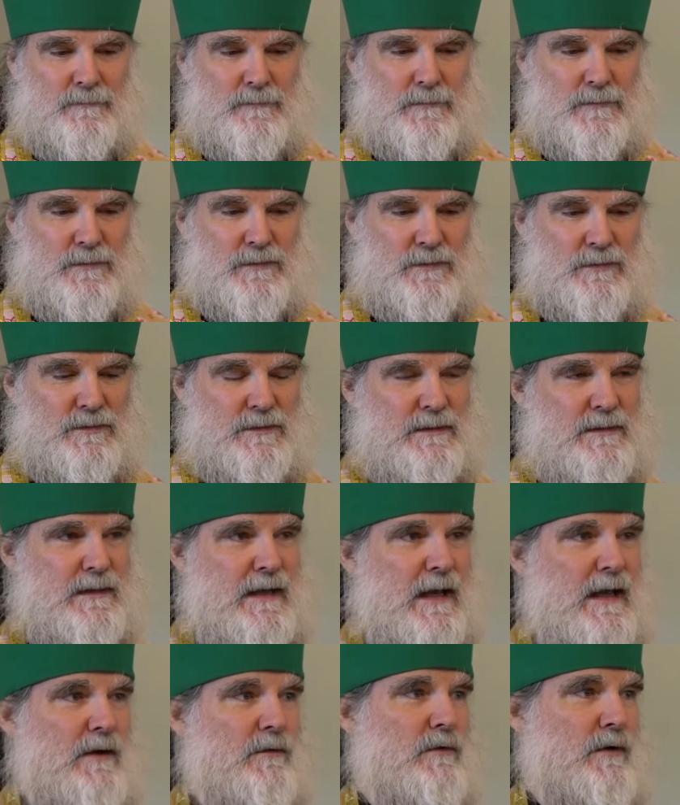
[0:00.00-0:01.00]
So
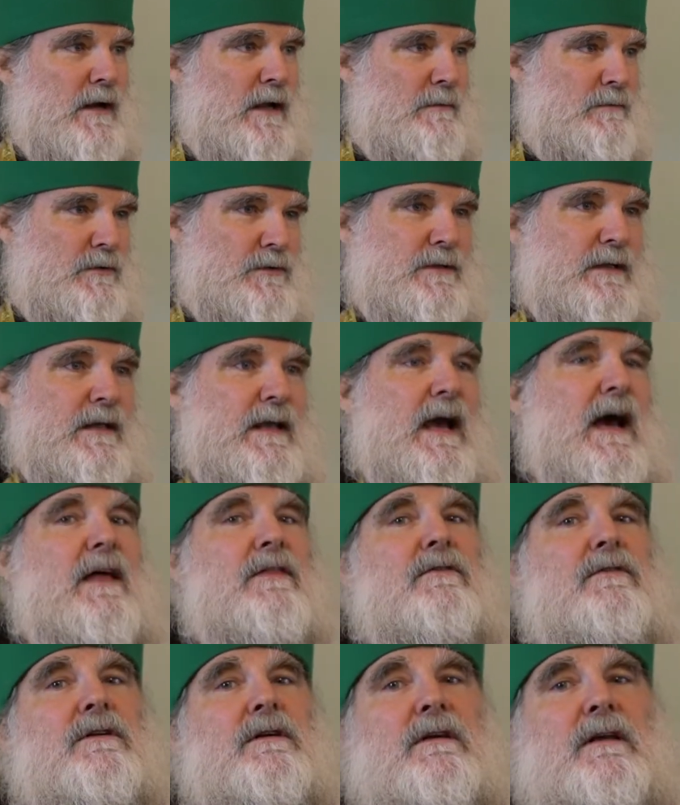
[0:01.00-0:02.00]
today we're able to
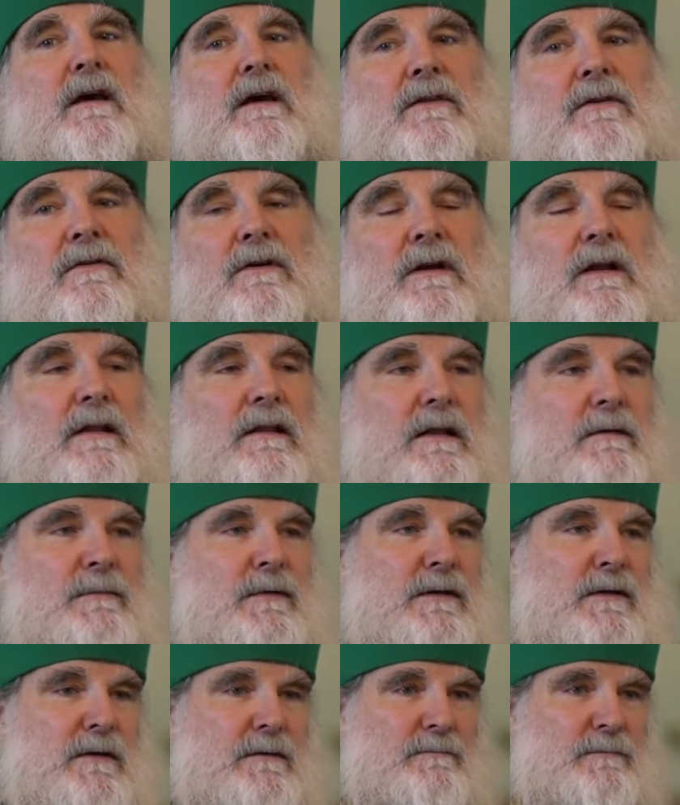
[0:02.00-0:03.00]
gather together in a
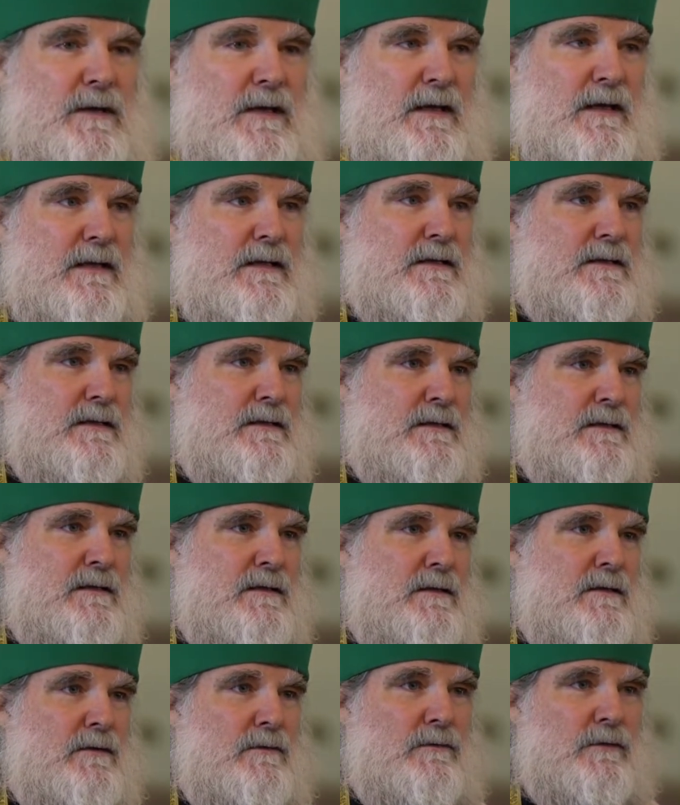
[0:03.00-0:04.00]
limited means
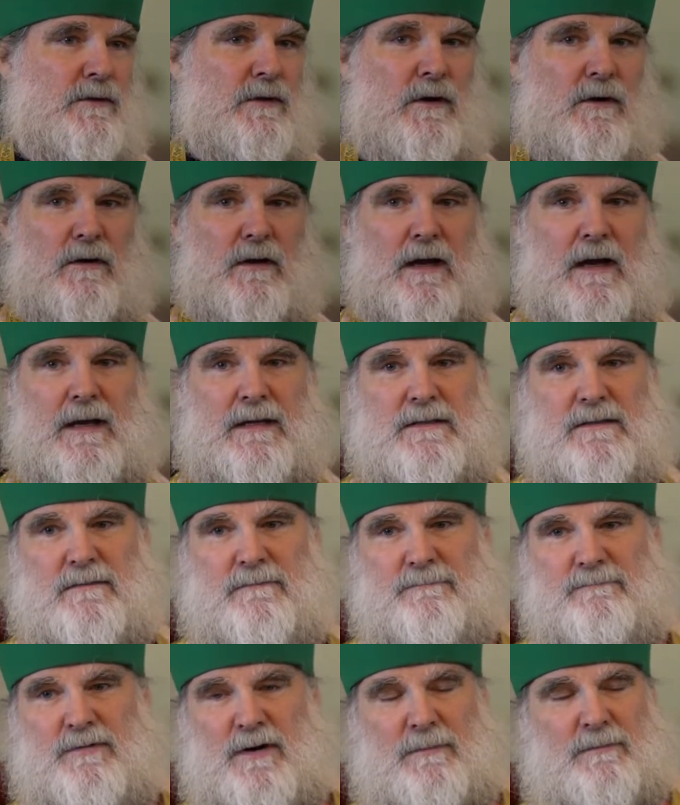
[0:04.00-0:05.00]
with all kinds
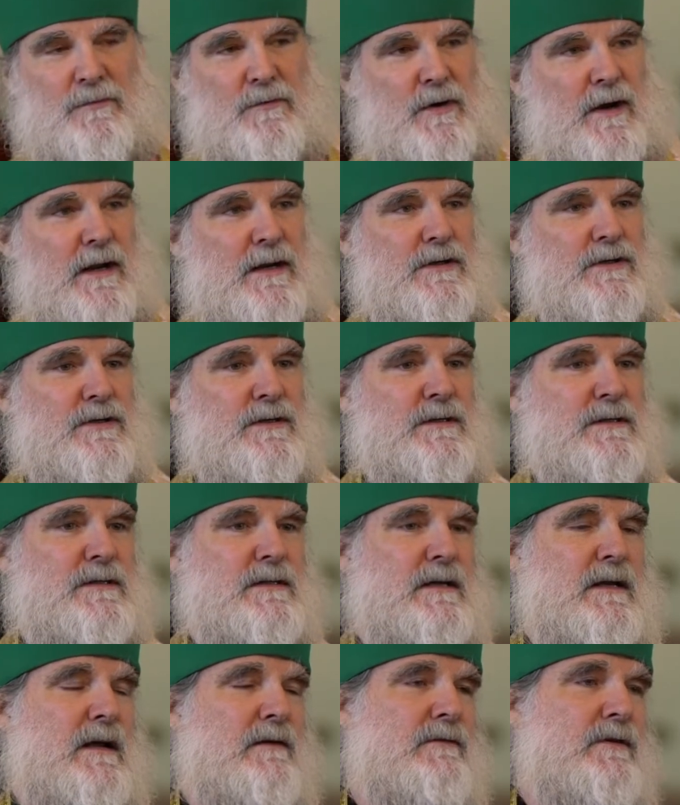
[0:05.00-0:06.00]
of preparations
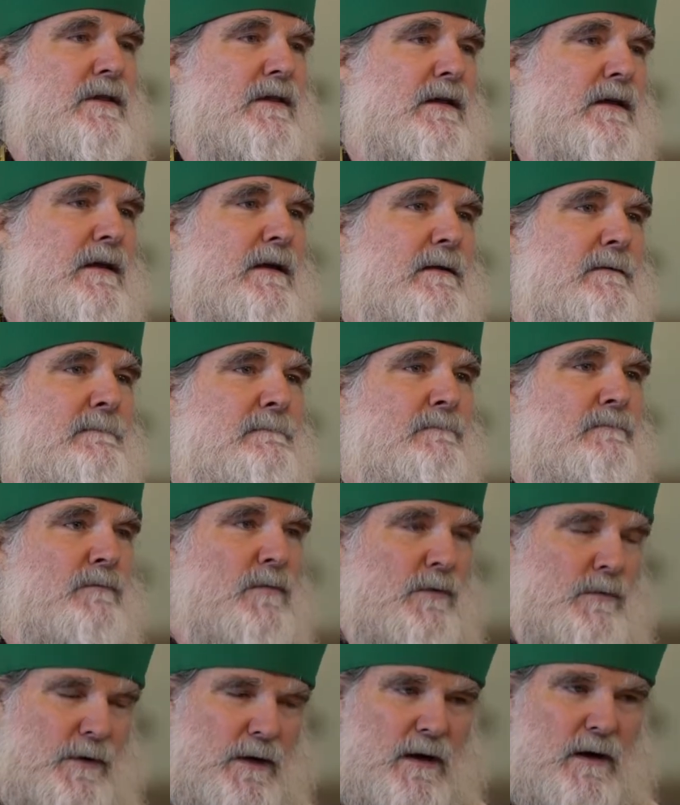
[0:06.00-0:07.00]
and everything,
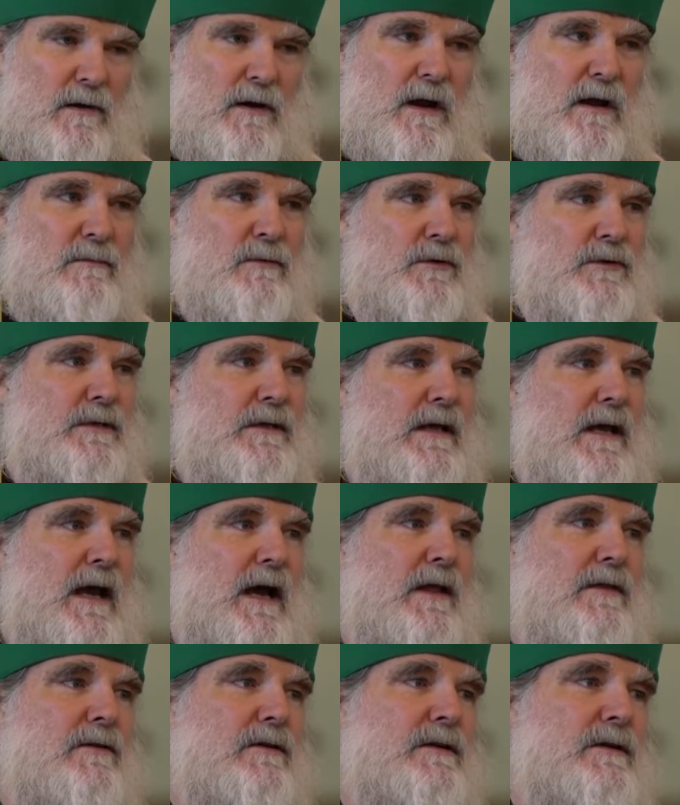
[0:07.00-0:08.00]
but we are able to
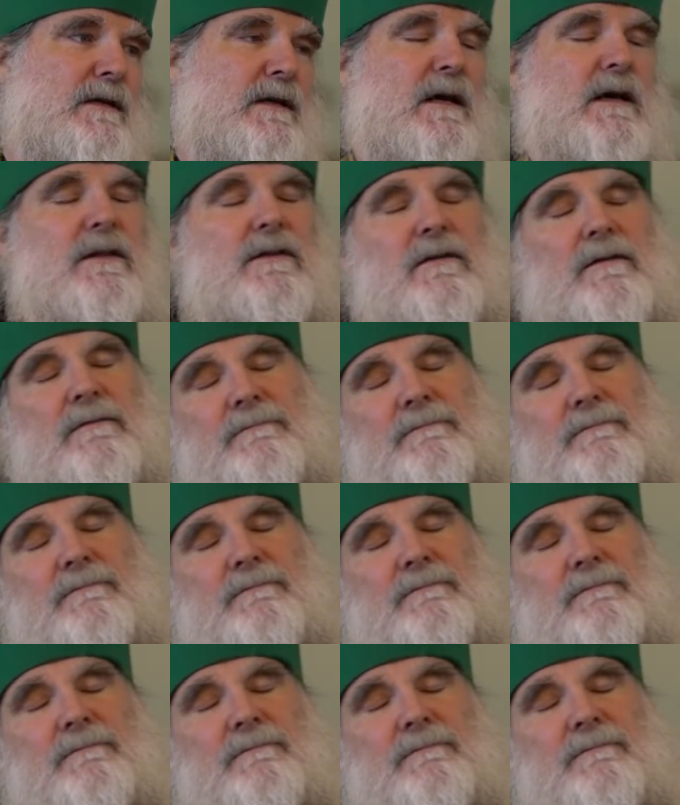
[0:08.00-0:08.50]
gather together.